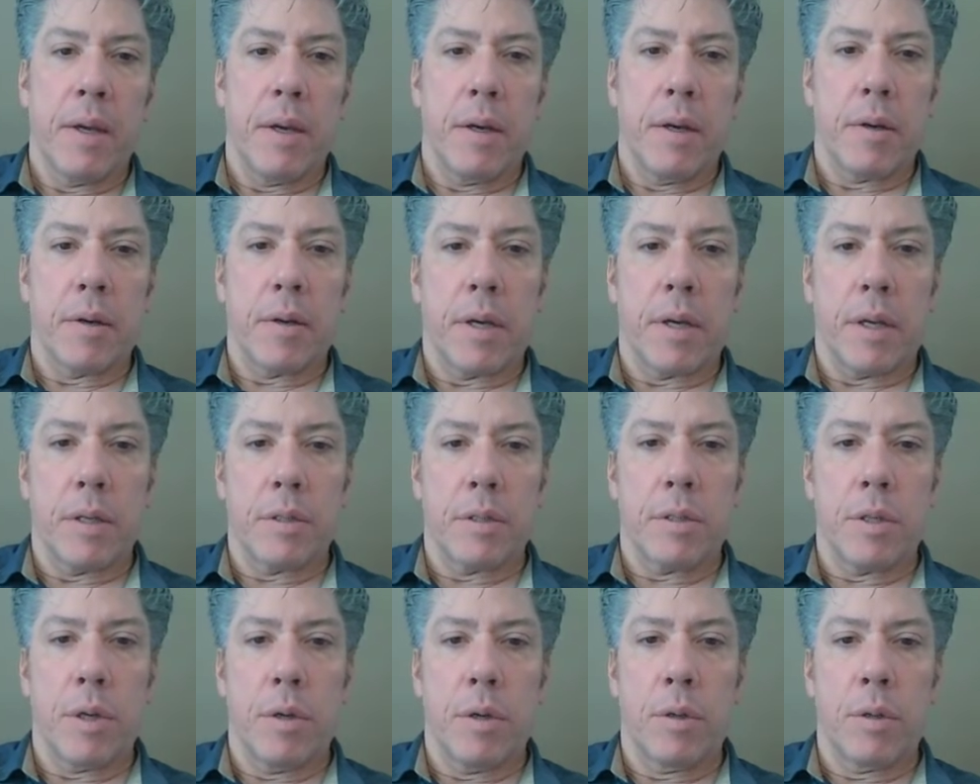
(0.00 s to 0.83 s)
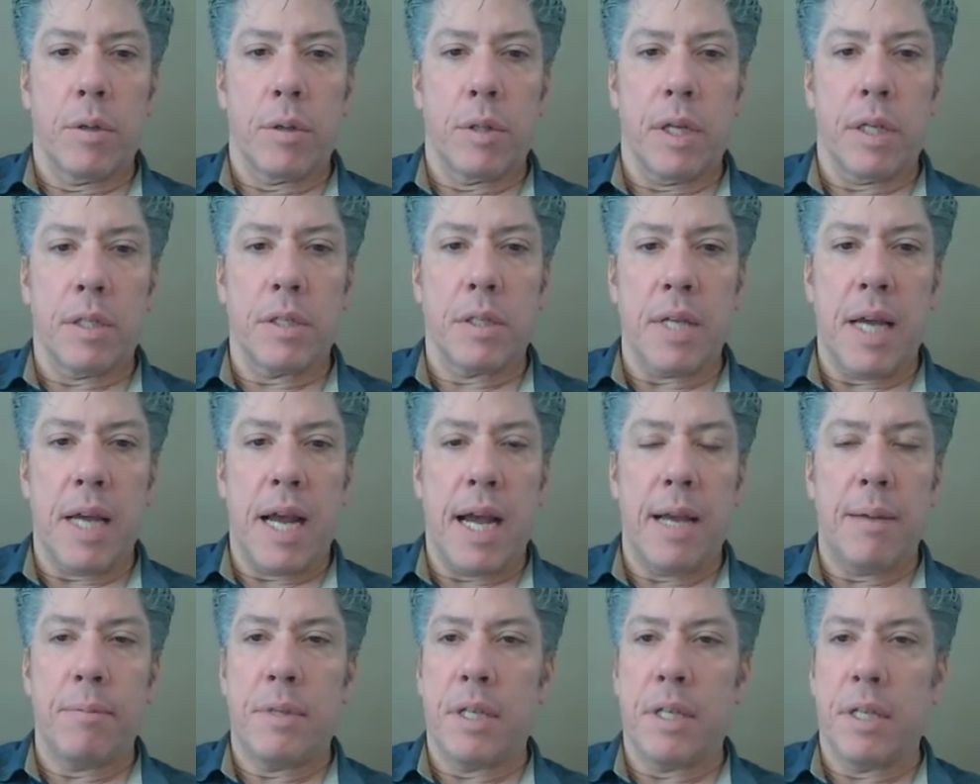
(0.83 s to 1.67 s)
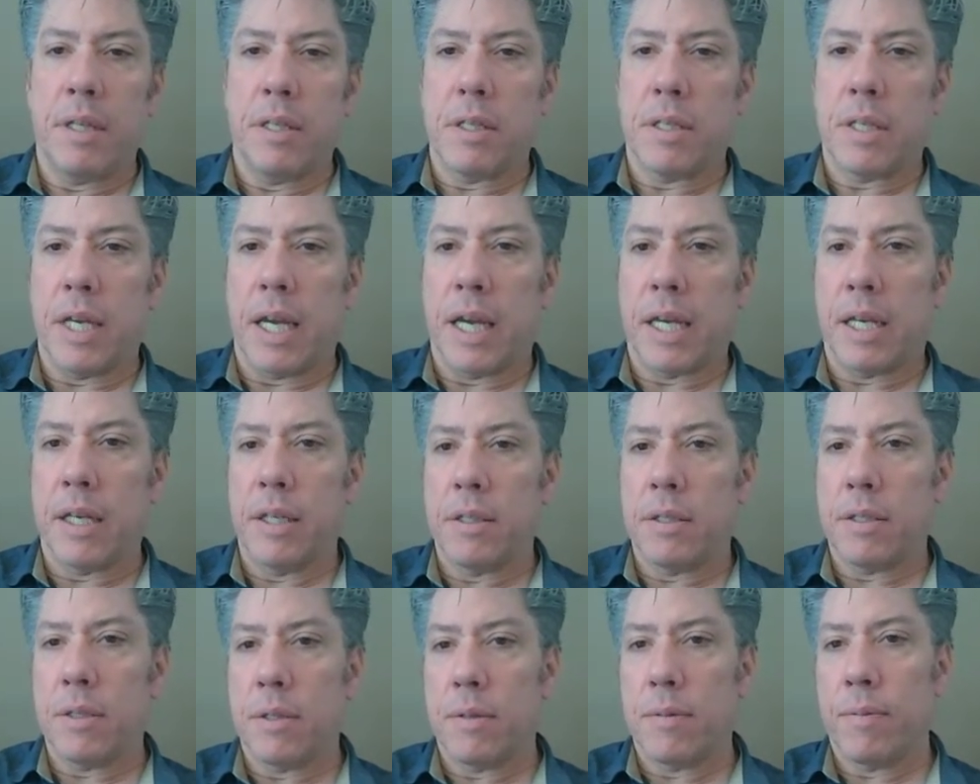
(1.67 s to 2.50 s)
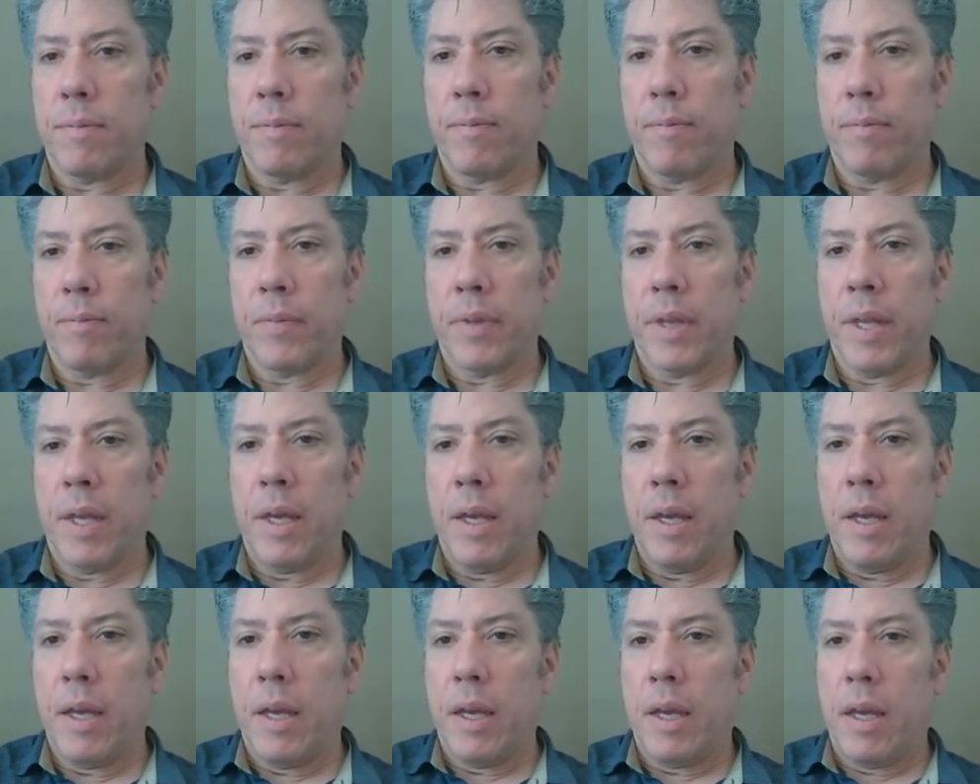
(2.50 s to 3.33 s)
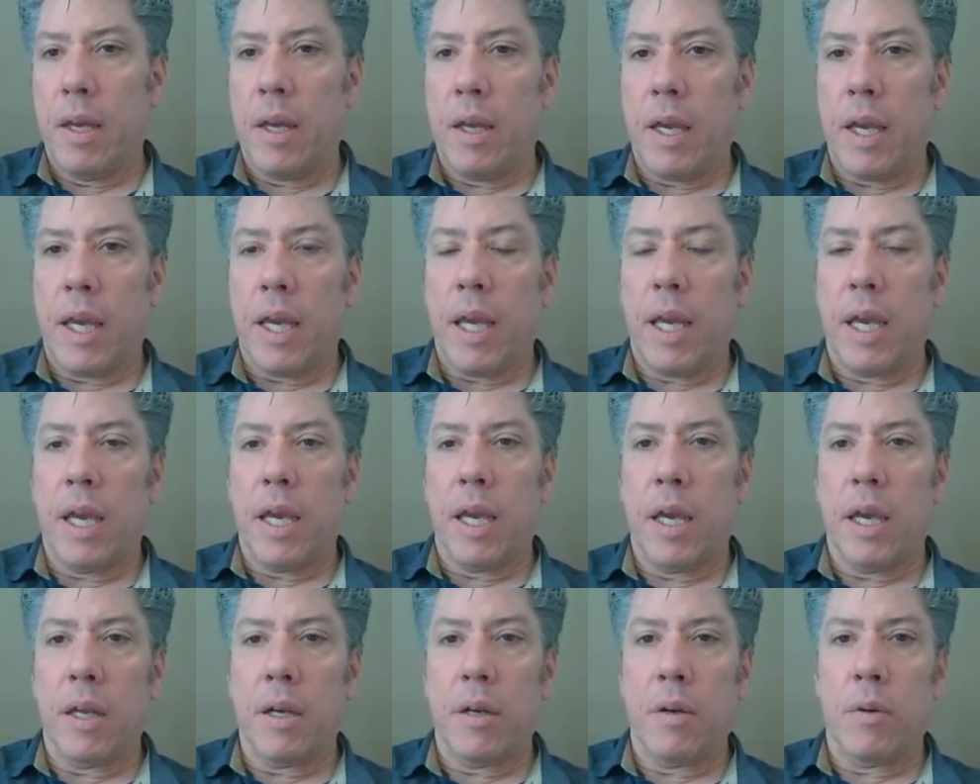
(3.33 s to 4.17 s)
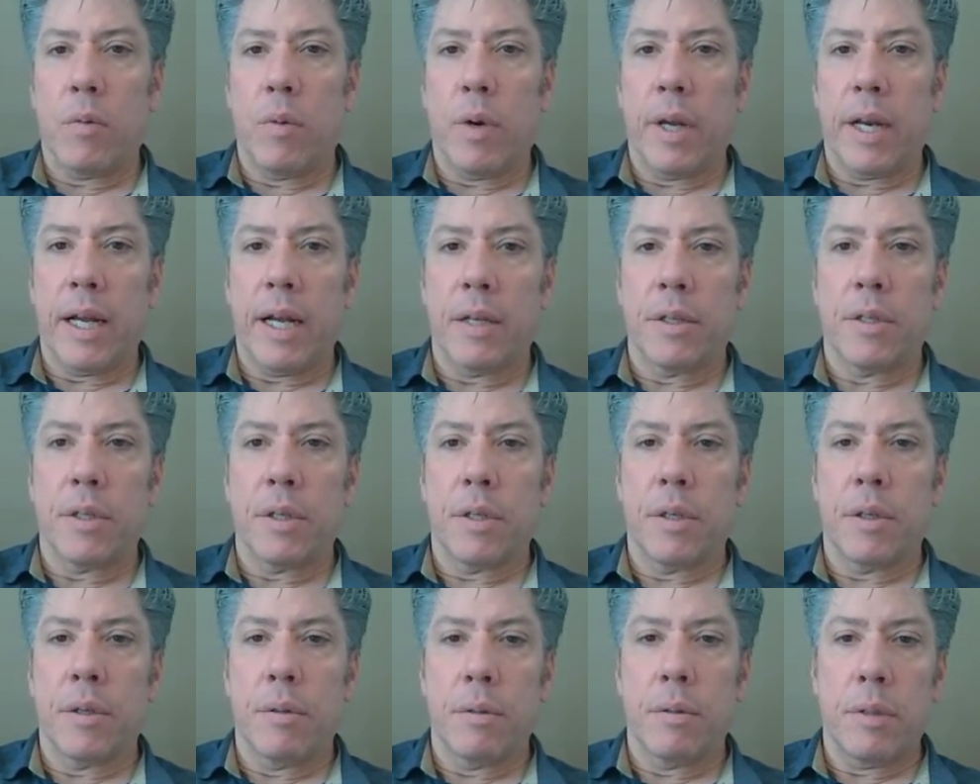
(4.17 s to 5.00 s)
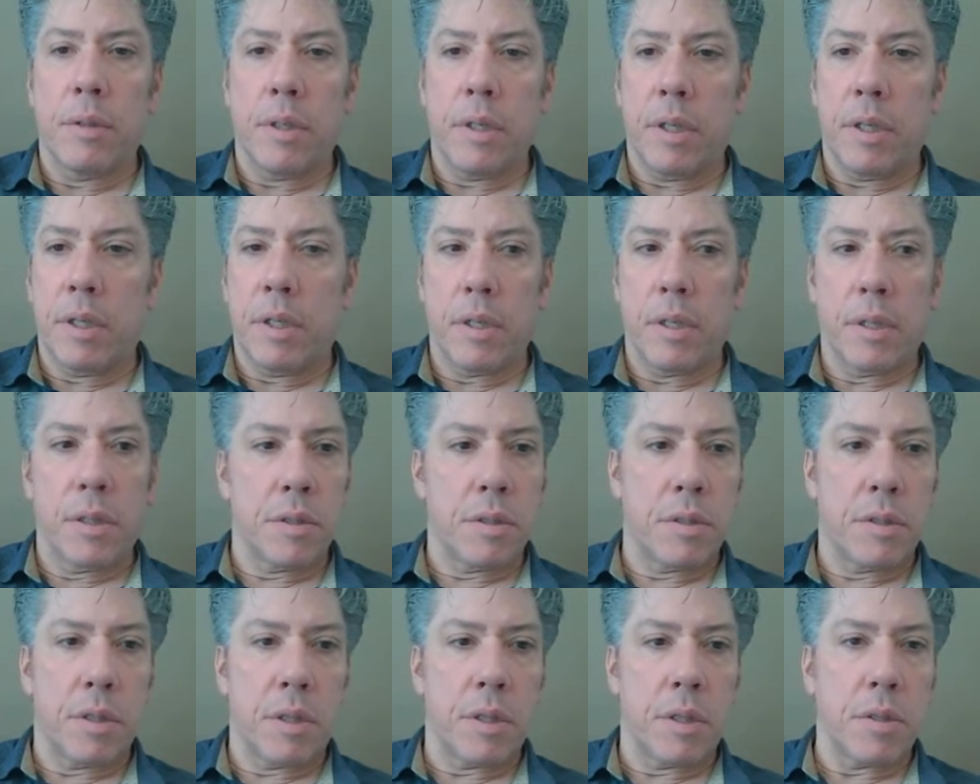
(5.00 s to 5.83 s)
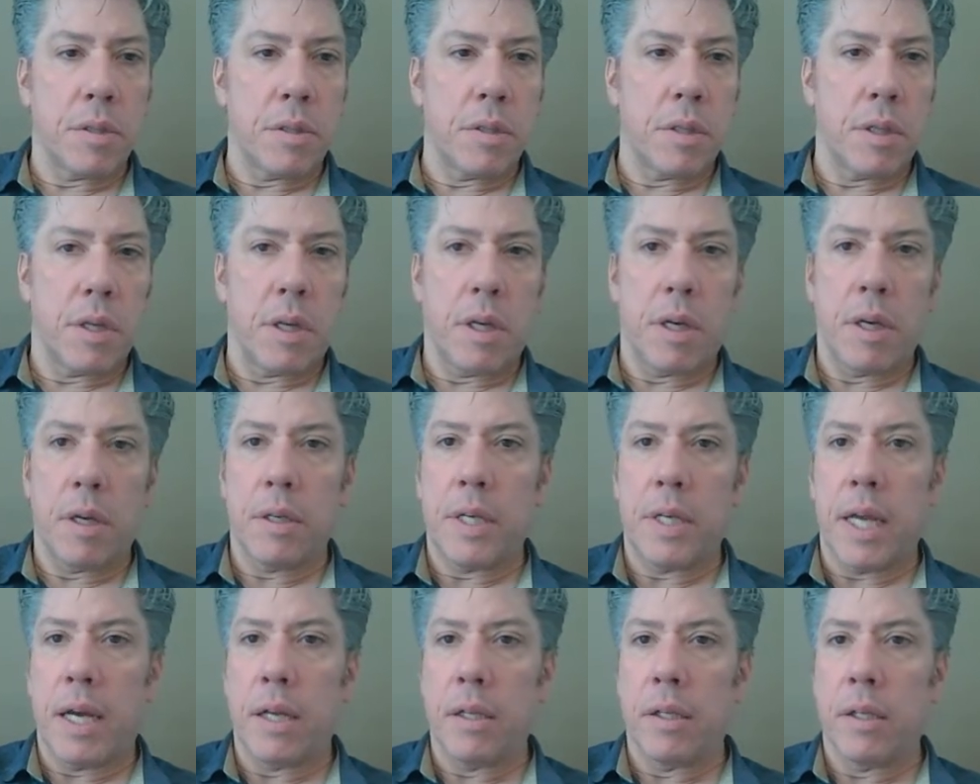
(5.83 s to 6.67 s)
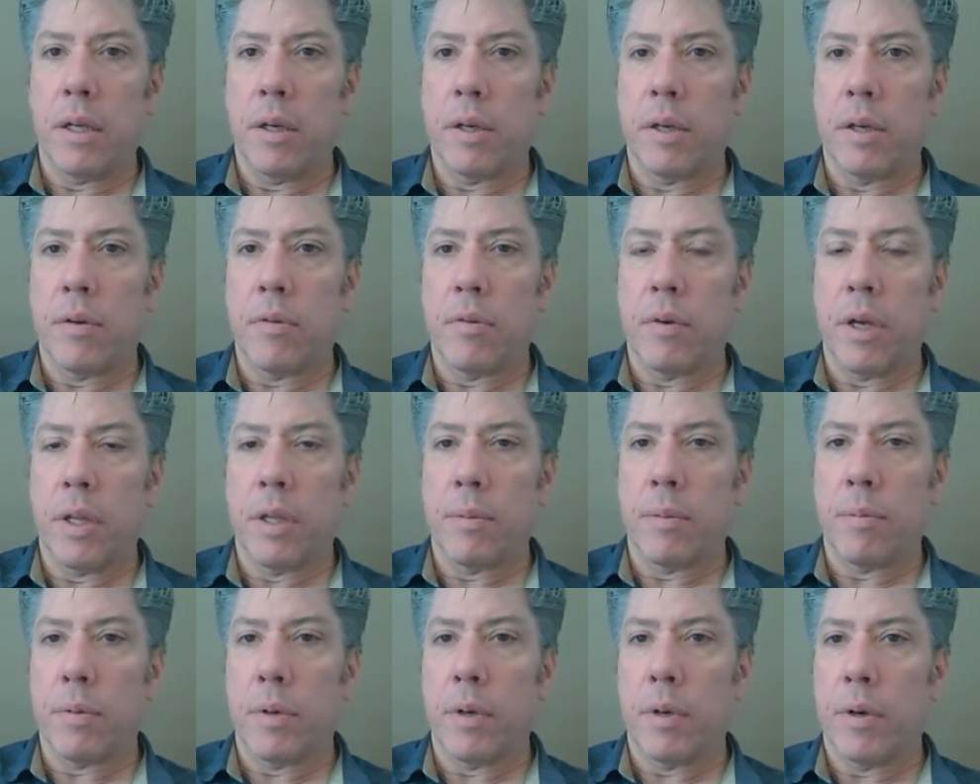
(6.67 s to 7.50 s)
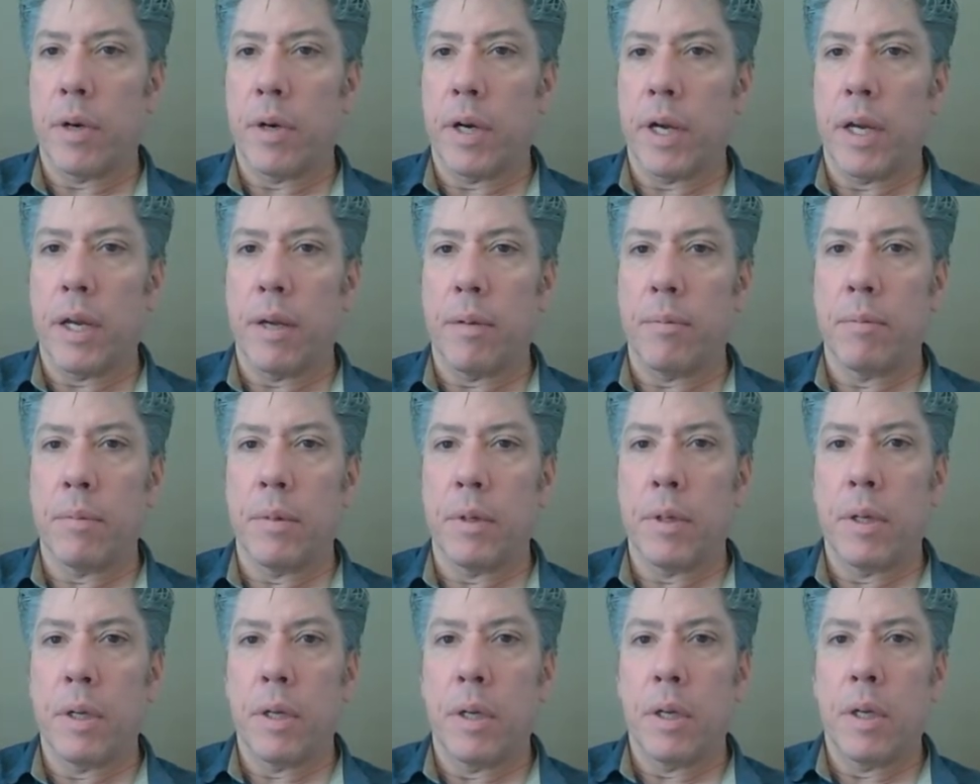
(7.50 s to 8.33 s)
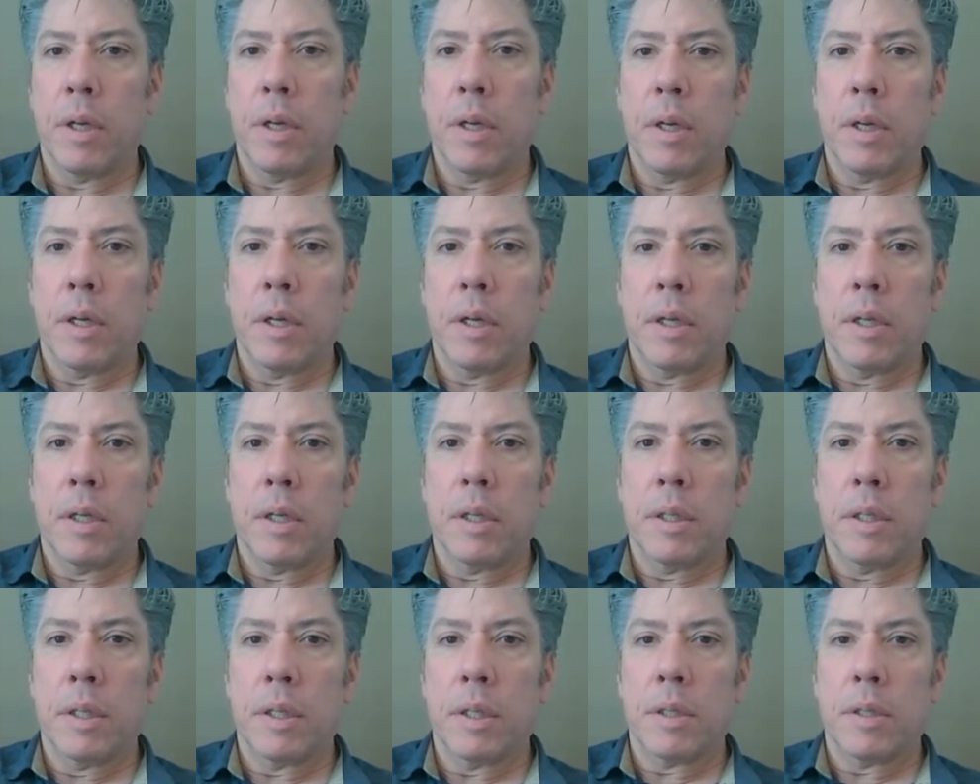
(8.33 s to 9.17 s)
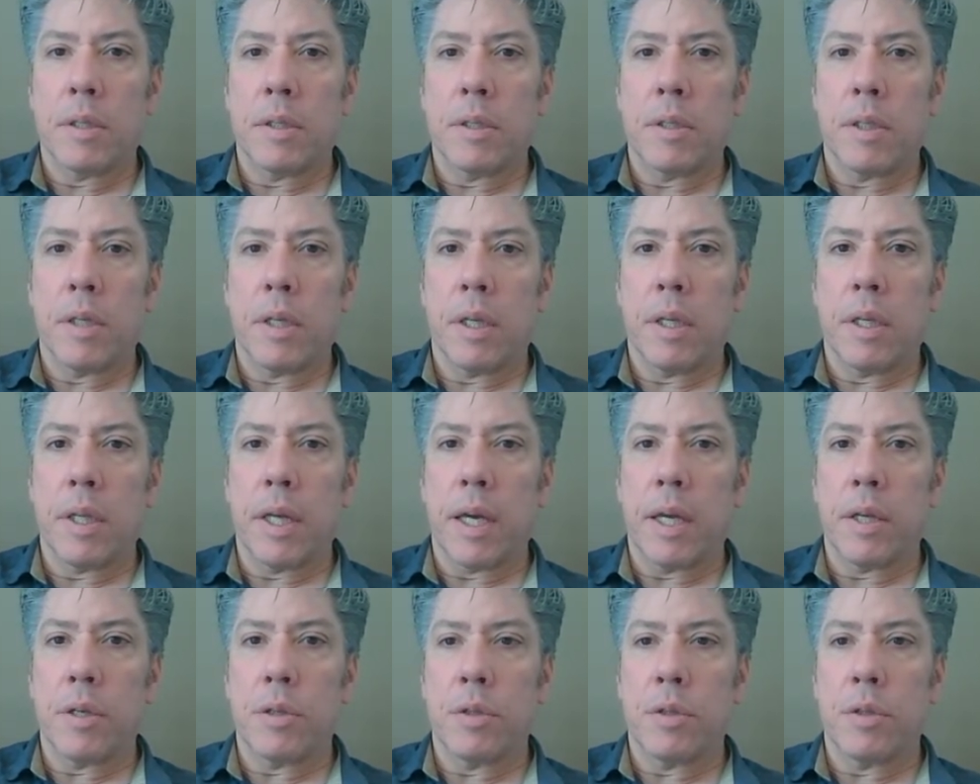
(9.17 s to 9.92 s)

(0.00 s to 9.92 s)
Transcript: Okay, so let's time 10 seconds. And what I'll do is just uh, download and run the program. Let's see, that